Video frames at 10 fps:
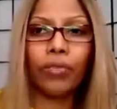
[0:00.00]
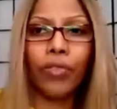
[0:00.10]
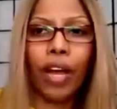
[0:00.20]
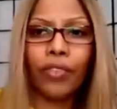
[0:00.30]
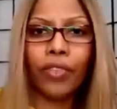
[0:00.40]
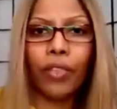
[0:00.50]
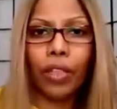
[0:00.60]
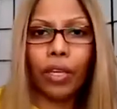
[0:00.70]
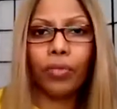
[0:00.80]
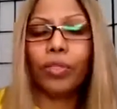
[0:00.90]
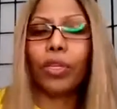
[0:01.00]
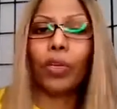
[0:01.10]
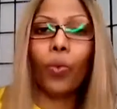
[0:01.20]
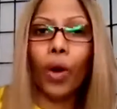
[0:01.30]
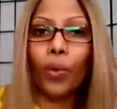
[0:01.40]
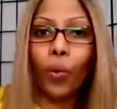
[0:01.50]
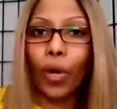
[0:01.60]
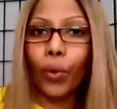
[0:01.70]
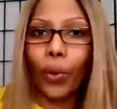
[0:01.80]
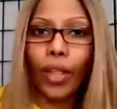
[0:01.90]
5 different themes that you want to
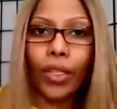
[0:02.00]
work with,